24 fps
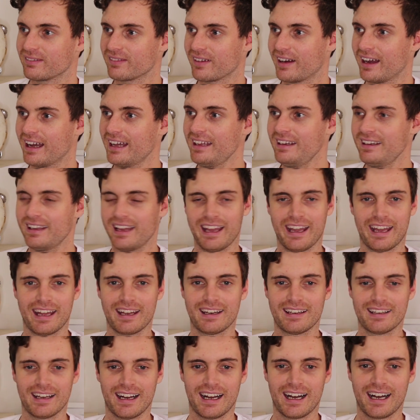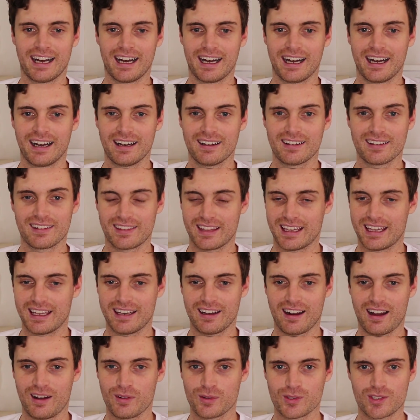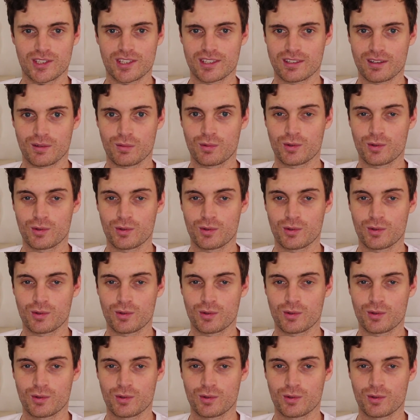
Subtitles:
Right? And then it